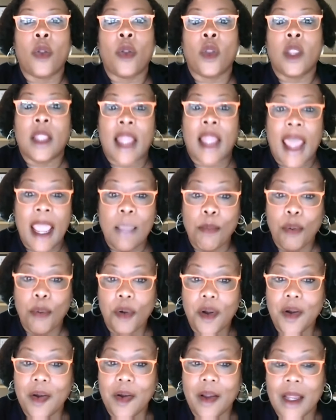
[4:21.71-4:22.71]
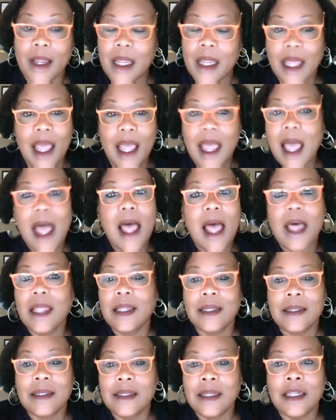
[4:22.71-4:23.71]
Labor
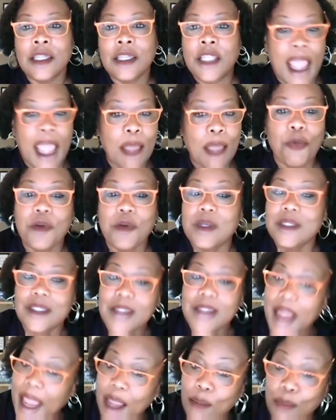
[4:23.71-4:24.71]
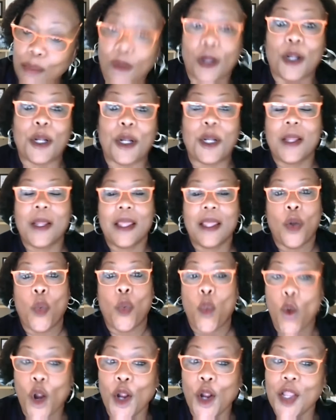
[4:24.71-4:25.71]
is labor,
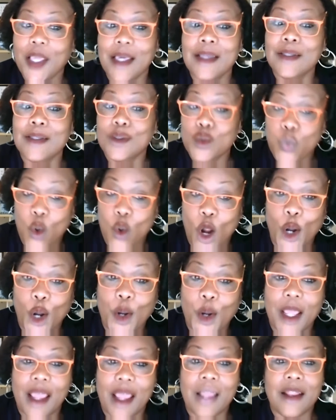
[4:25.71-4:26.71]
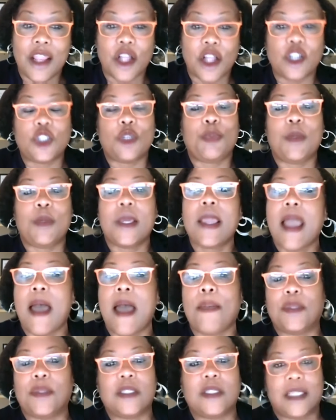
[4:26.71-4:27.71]
work is work, and there should be
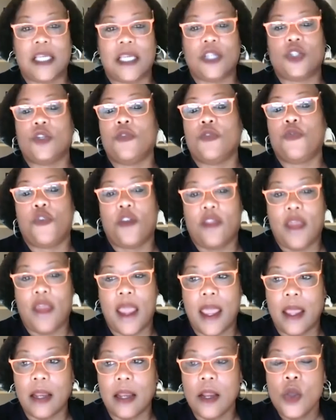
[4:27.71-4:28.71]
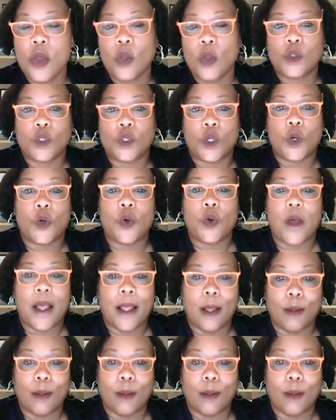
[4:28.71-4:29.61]
compensation for that. So